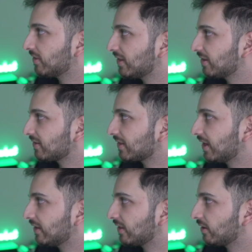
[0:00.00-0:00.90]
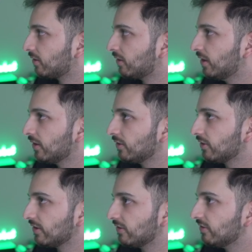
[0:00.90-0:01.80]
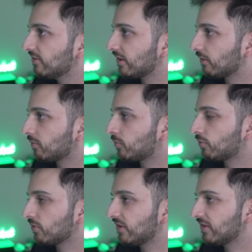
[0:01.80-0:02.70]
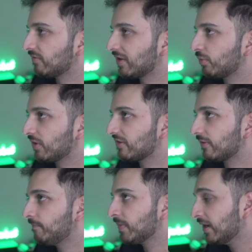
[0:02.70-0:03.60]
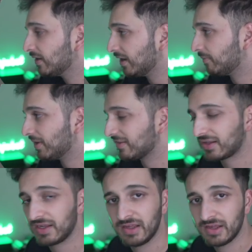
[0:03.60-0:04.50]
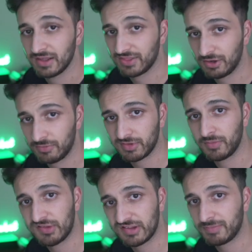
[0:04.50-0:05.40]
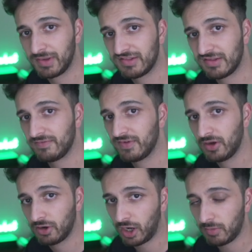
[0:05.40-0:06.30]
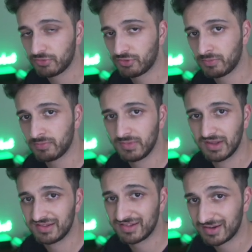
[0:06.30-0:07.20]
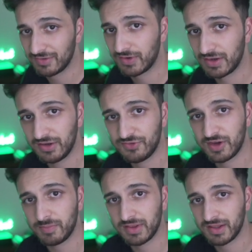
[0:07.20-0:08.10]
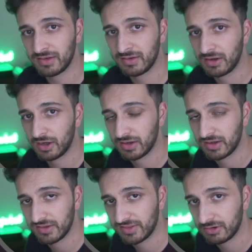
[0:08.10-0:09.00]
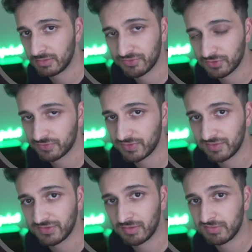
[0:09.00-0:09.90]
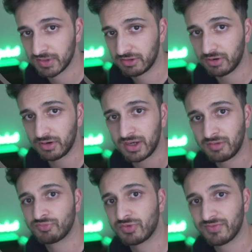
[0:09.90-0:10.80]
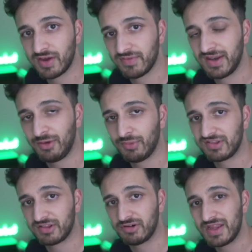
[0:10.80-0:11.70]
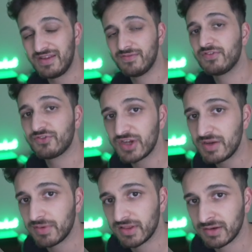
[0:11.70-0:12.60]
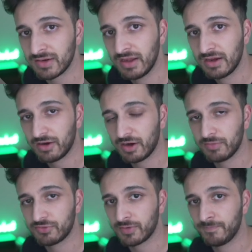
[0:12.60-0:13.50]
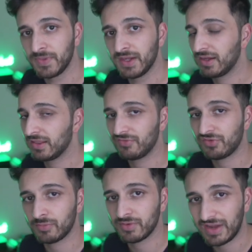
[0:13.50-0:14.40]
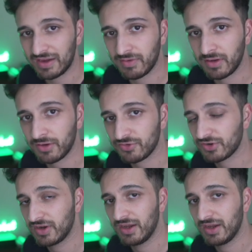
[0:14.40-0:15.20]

and things like that I think you see a lot more on these other networks. So yeah, basically Ethereum is the most expensive. Arbitrum is significantly cheaper than Ethereum, 4 or 5 times, but there are a number of other networks that are even cheaper than Arbitrum, in the form of Avalanche,